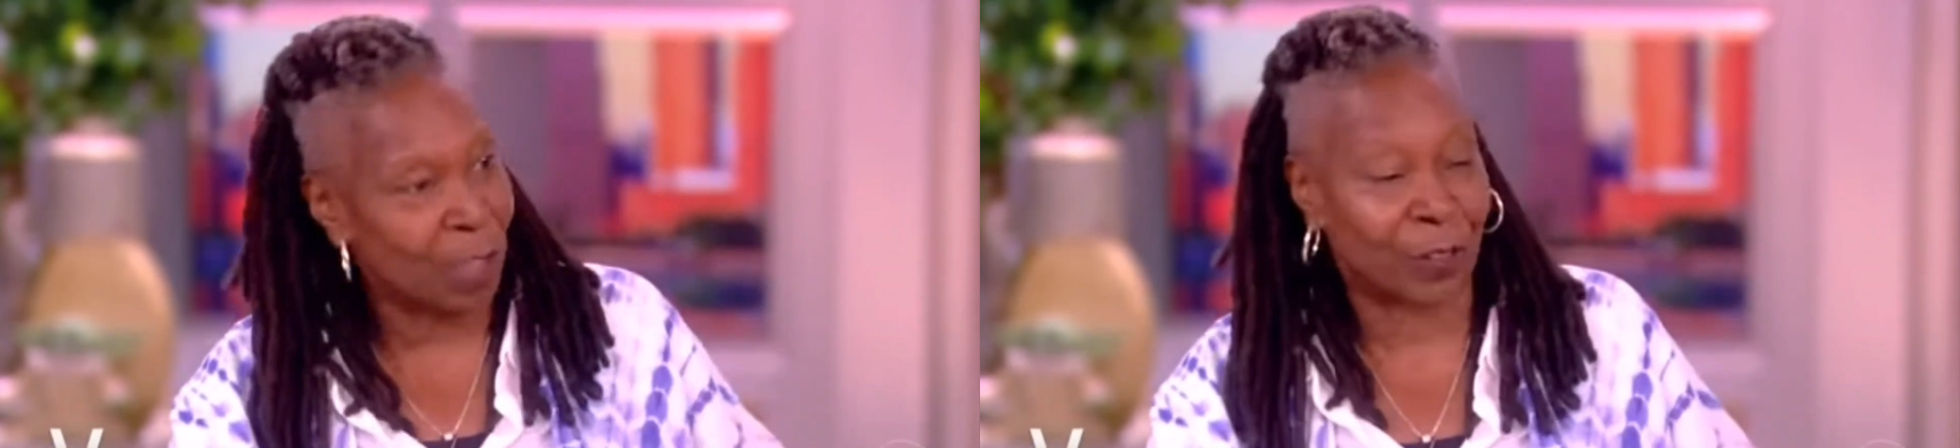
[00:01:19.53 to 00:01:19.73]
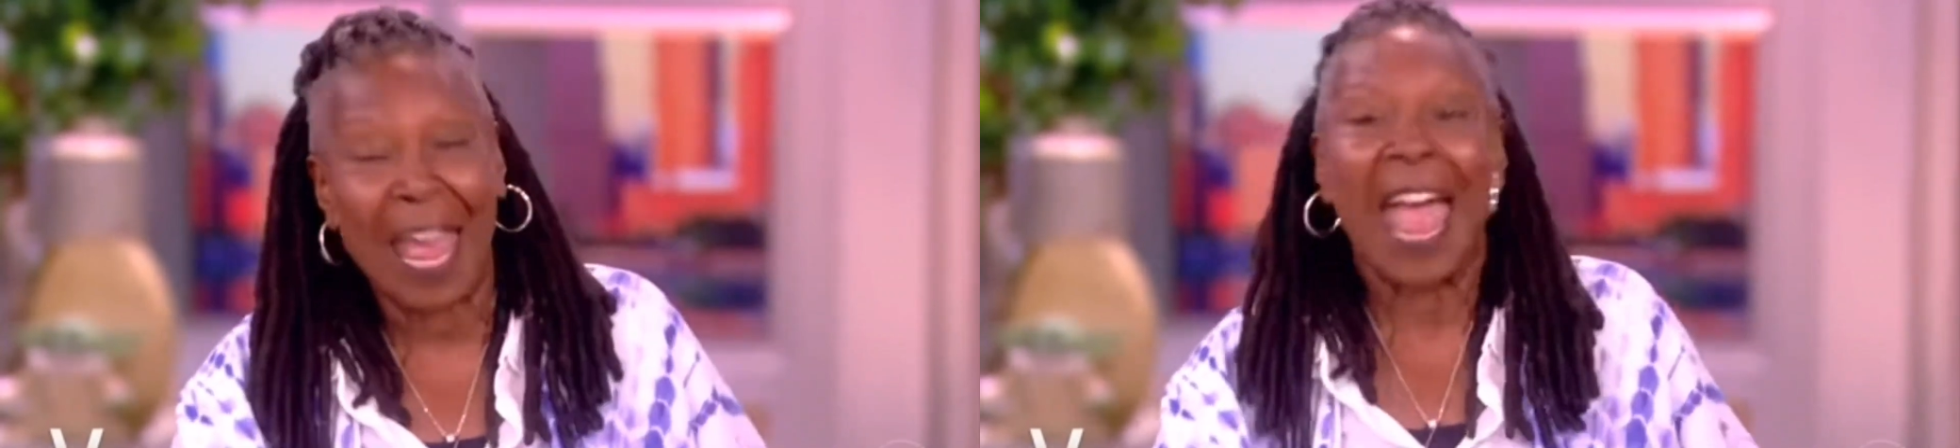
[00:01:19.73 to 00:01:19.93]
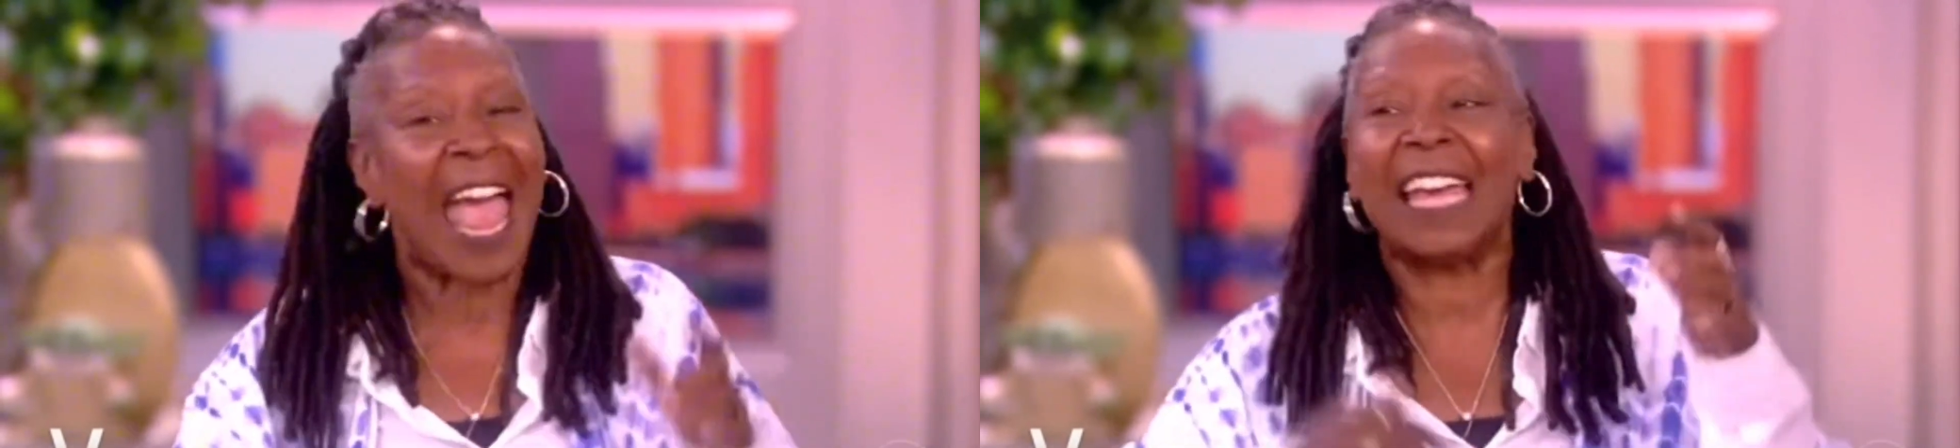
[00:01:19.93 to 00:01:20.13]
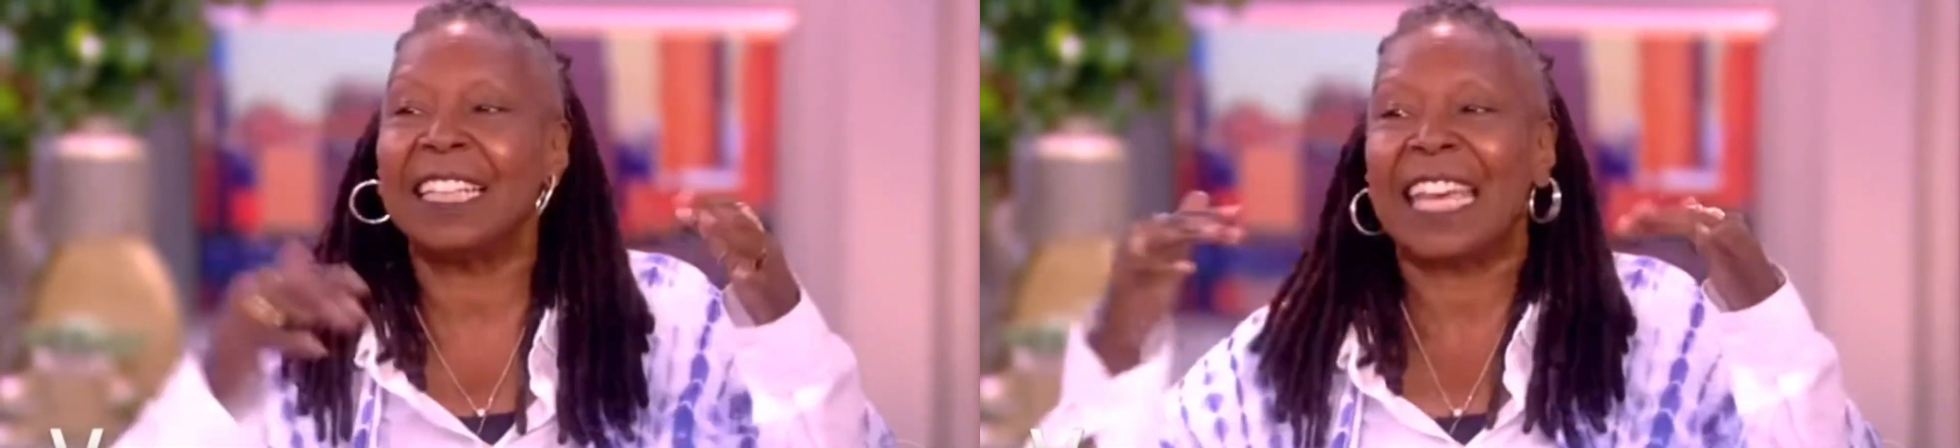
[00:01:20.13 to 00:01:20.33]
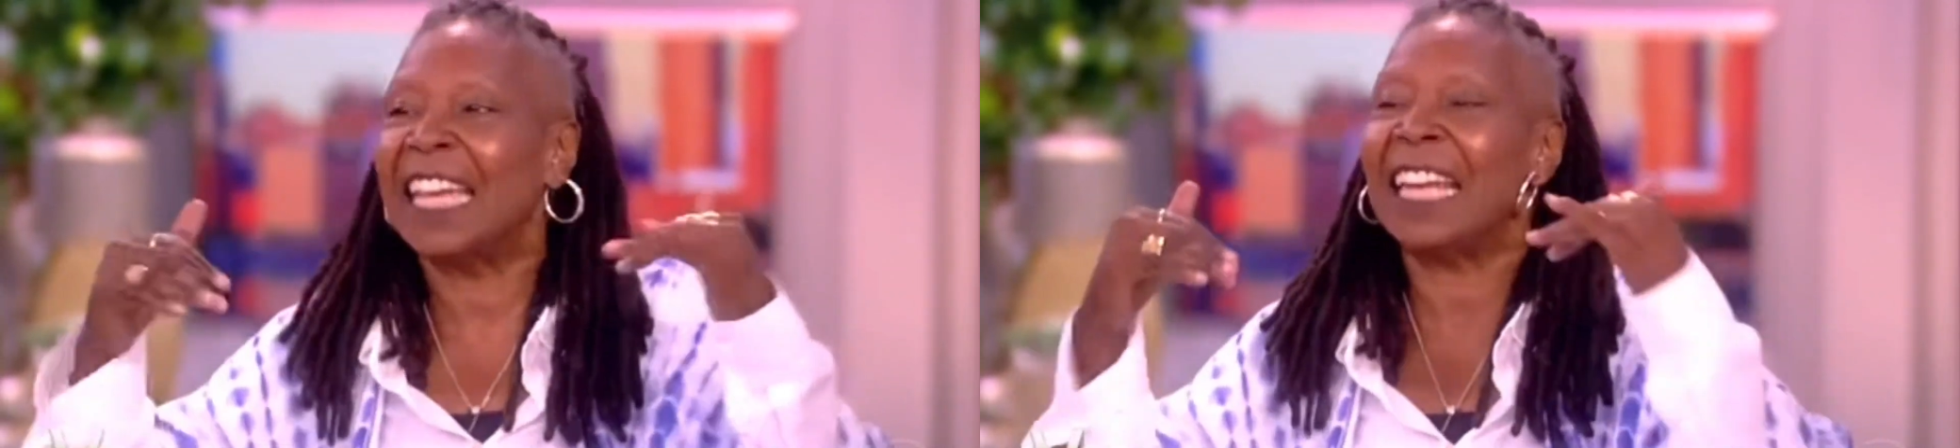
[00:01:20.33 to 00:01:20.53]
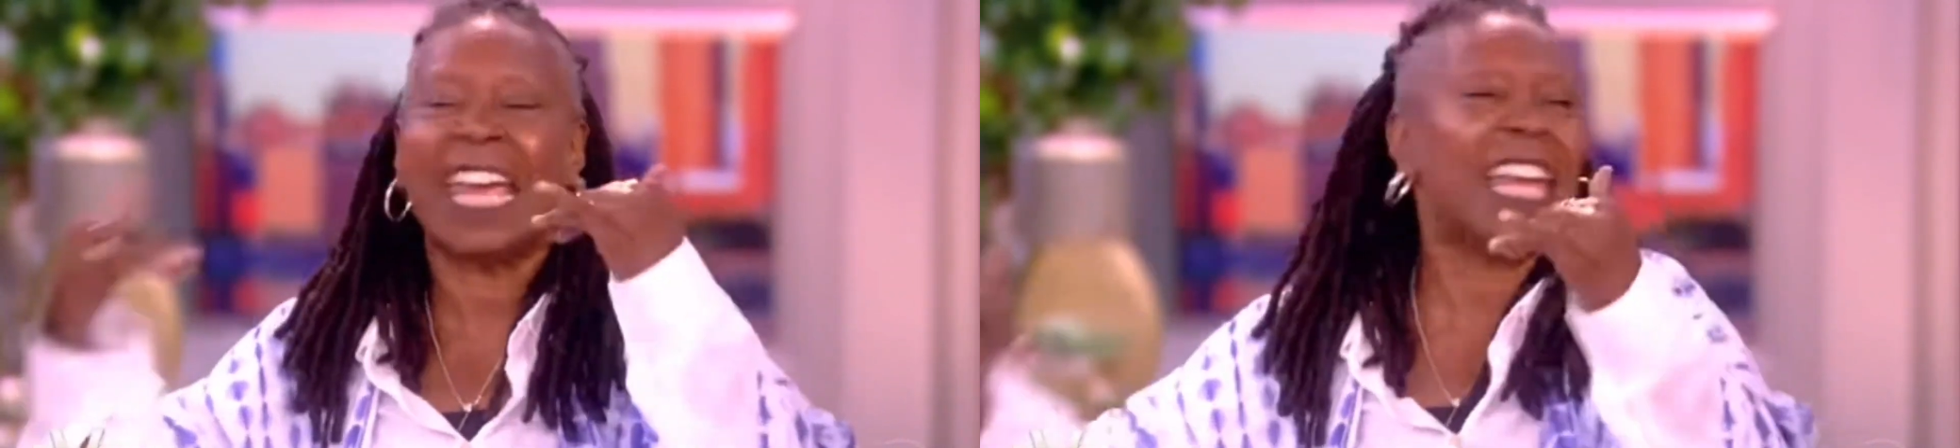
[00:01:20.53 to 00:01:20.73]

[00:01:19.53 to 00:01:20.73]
what you... And can